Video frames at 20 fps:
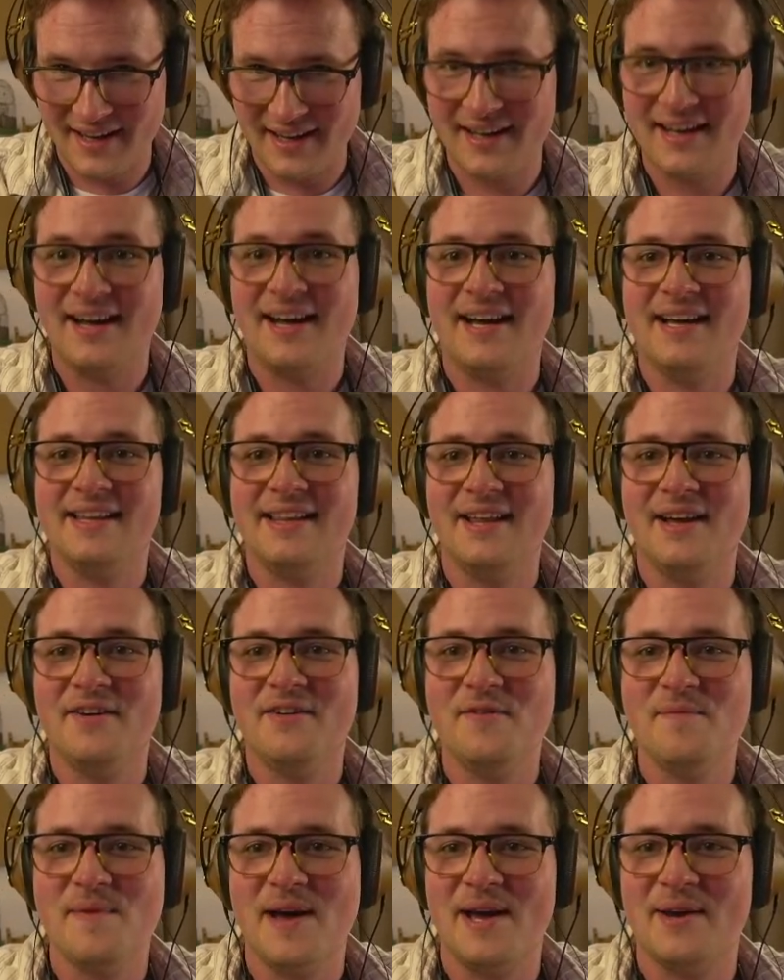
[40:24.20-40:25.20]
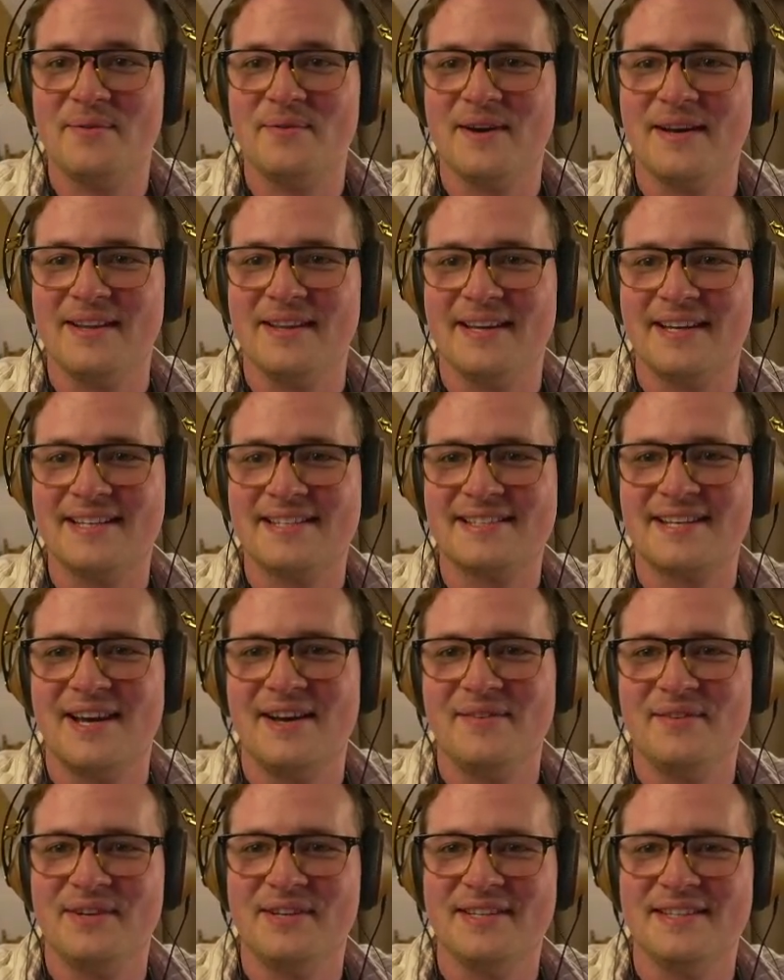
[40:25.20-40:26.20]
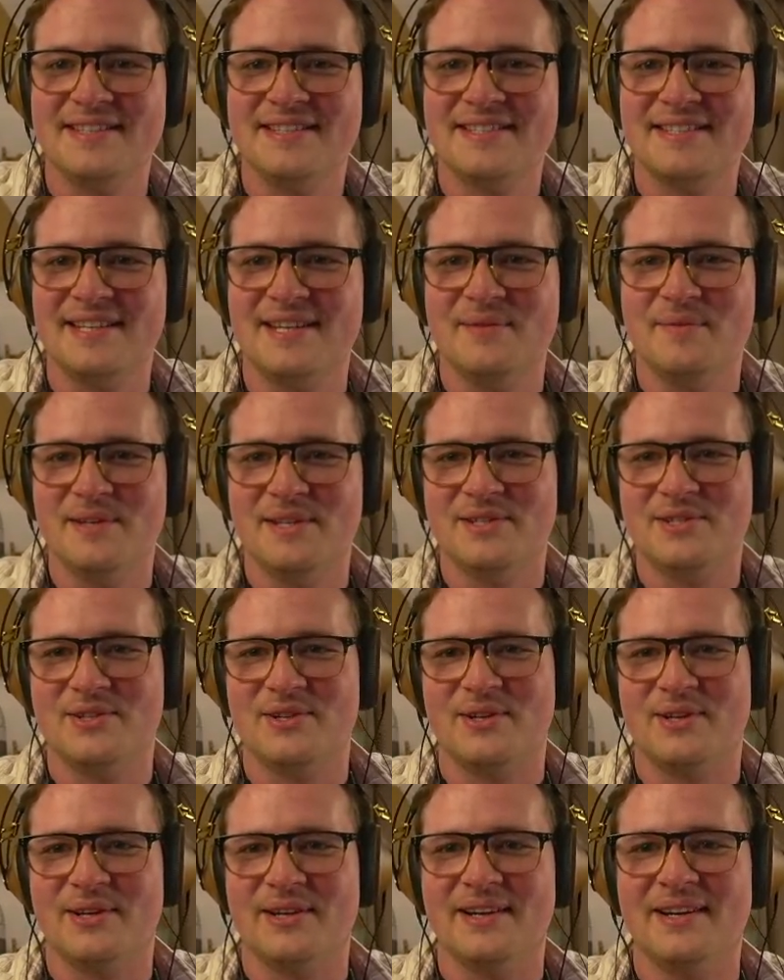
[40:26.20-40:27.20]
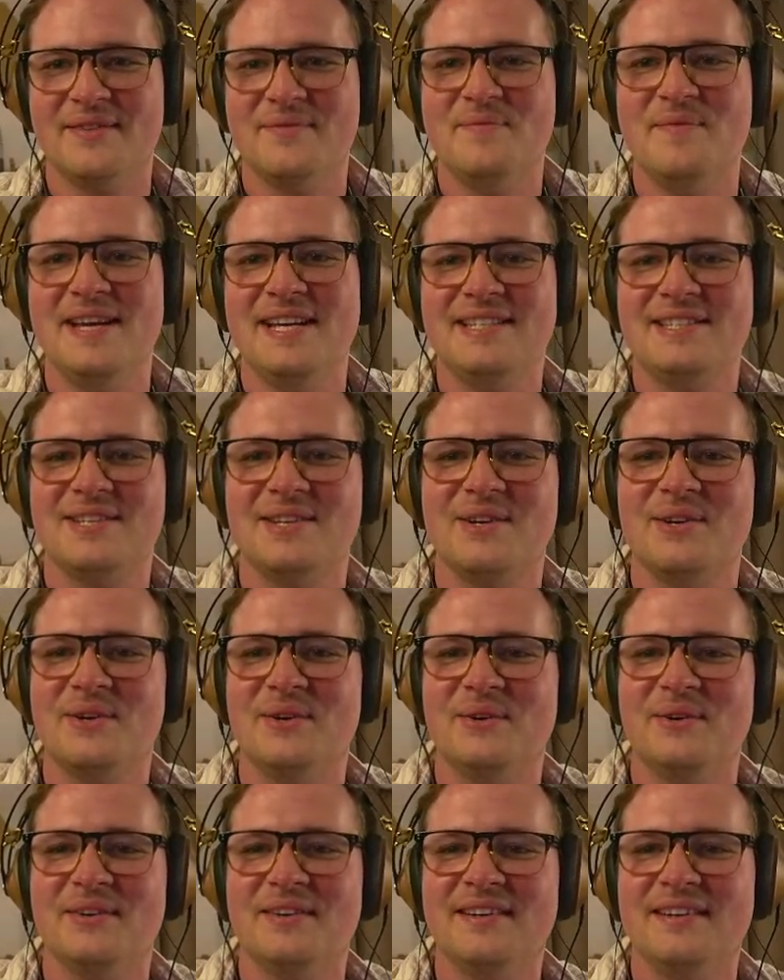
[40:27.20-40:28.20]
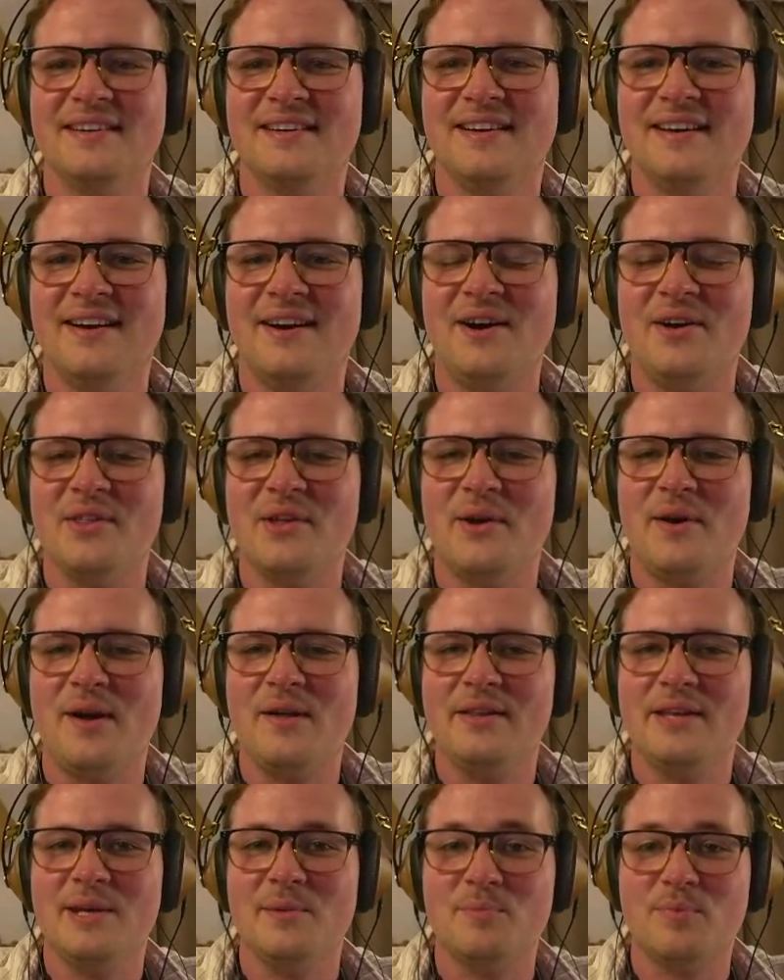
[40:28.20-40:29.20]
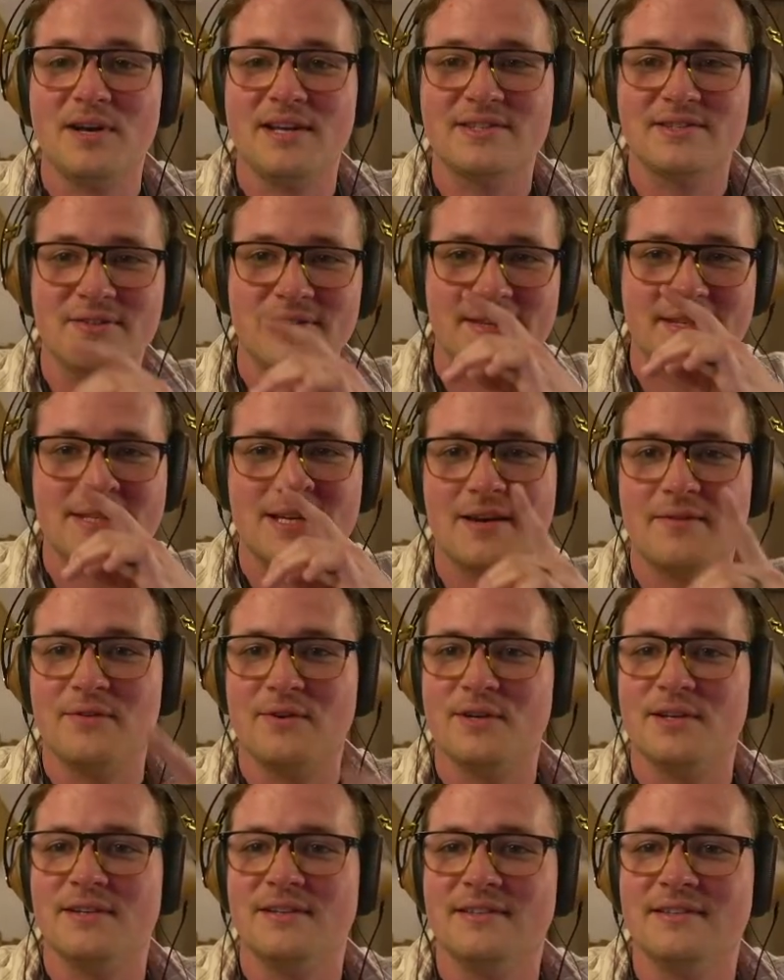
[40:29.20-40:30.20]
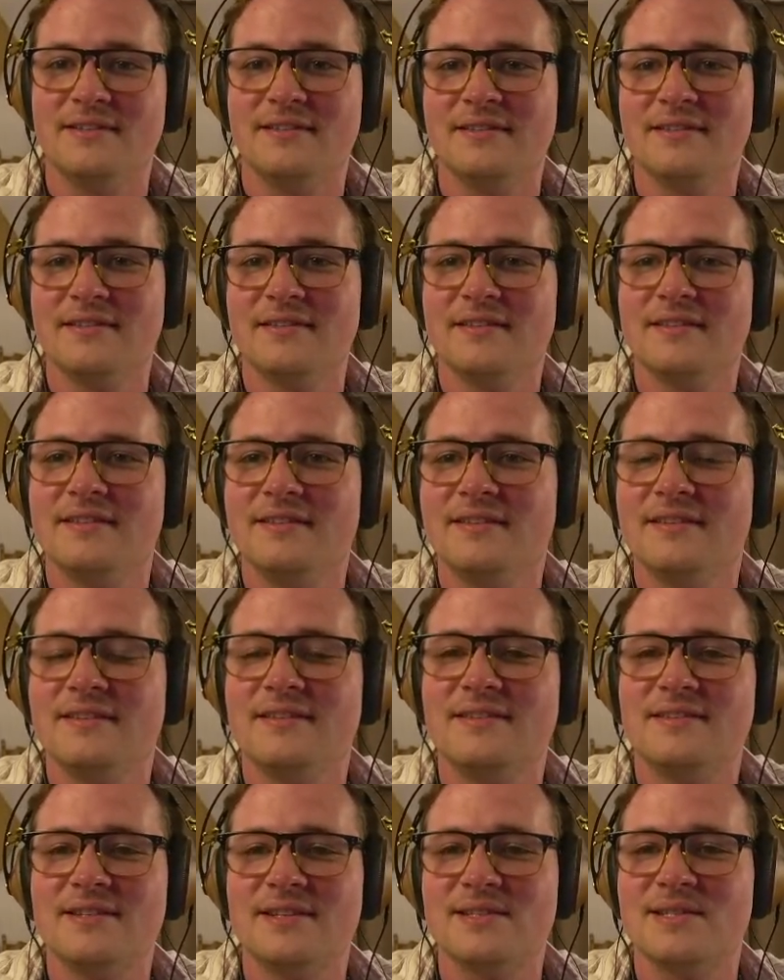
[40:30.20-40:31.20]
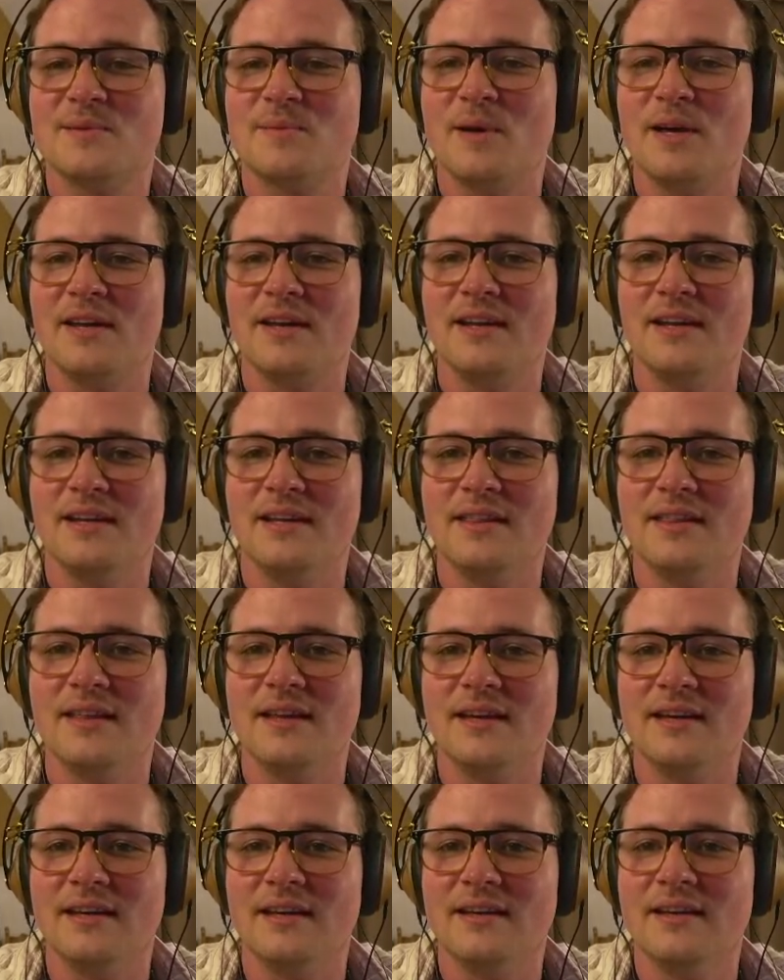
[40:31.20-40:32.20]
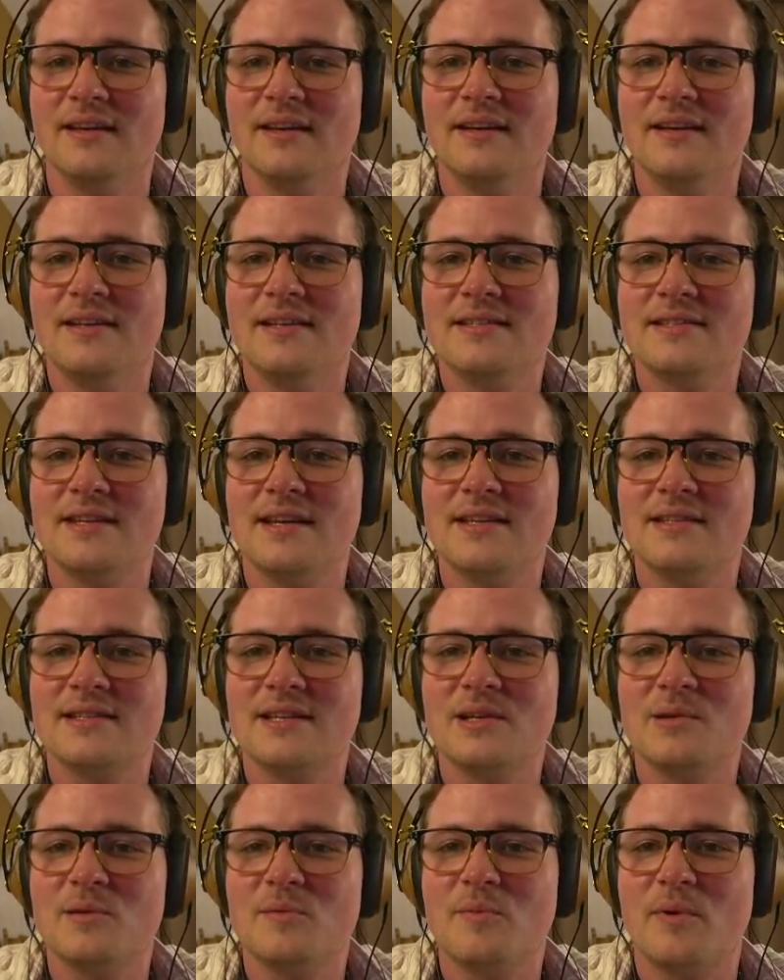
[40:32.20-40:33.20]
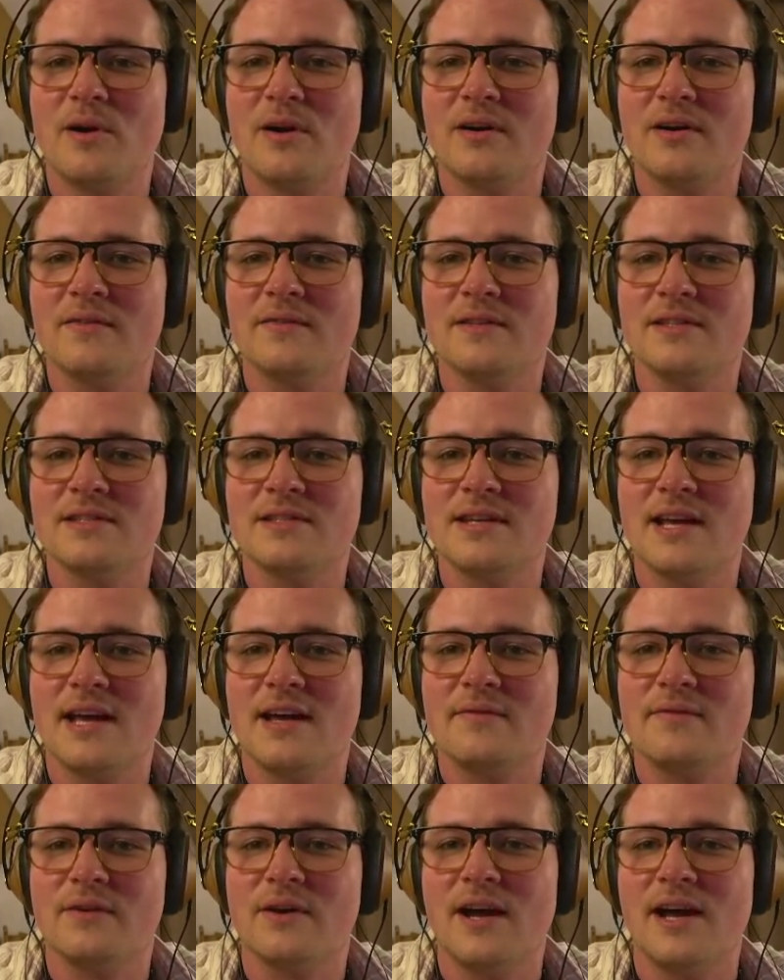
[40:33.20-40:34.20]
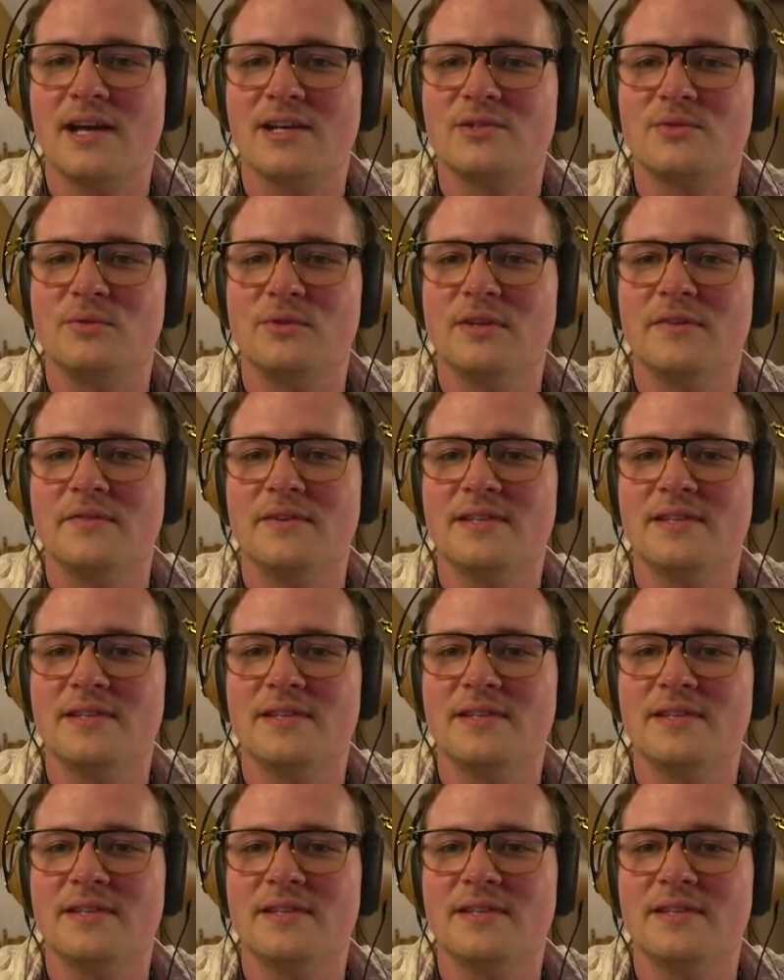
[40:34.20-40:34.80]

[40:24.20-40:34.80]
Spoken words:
I love my relics covered in cinnamon sugar. Me too. Although I'll eat a pretzel that's covered in just about anything. Snakes gonna be part of the staff or actual living